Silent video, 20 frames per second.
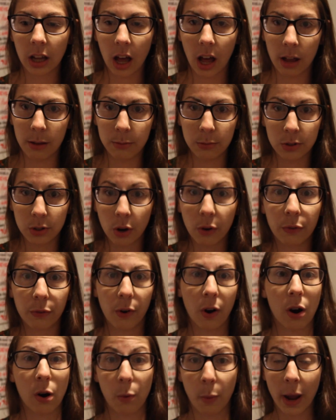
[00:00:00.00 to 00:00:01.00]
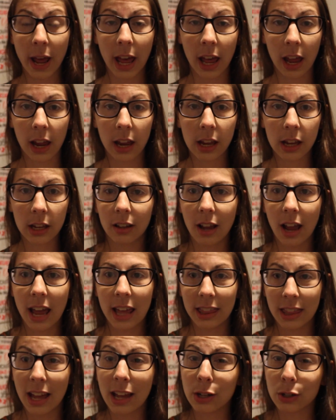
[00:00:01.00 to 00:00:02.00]
I'm so far away.
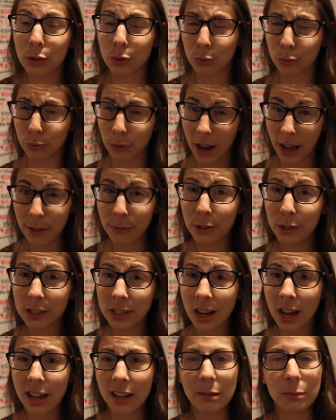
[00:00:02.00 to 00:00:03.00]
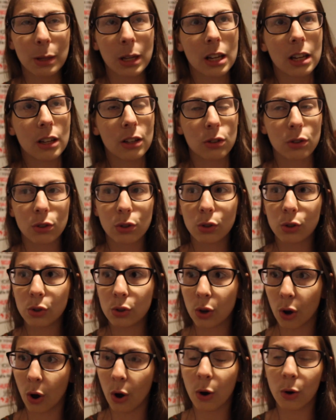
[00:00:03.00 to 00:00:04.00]
And that travel time is
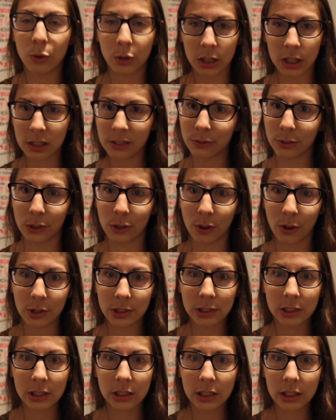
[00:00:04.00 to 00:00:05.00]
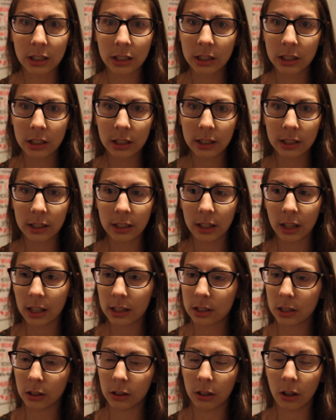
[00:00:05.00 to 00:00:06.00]
so difficult.
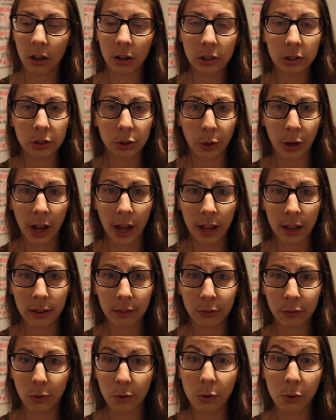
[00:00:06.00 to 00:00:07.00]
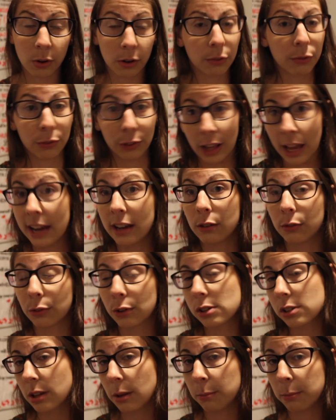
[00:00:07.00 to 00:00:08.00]
It's a long drive or flight
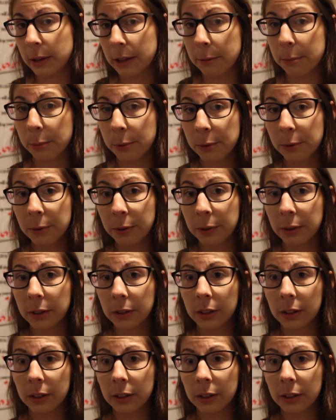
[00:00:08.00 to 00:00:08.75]
for some people,